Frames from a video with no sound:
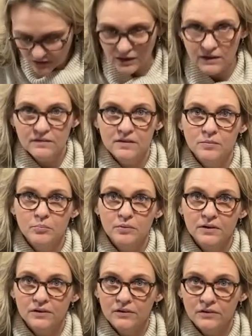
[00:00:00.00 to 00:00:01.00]
have to
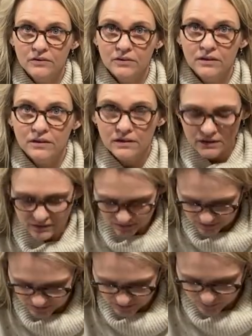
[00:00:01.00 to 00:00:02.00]
birth
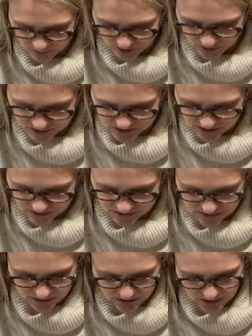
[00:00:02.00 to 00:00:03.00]
the project.
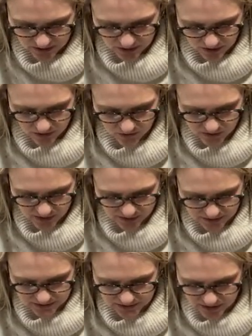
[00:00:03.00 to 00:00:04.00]
Okay,
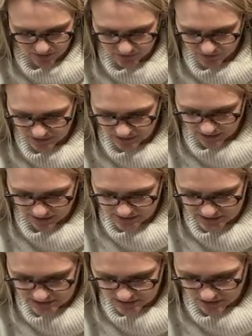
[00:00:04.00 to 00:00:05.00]
now for the
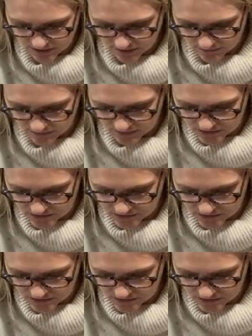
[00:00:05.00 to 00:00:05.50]
exterior, I have that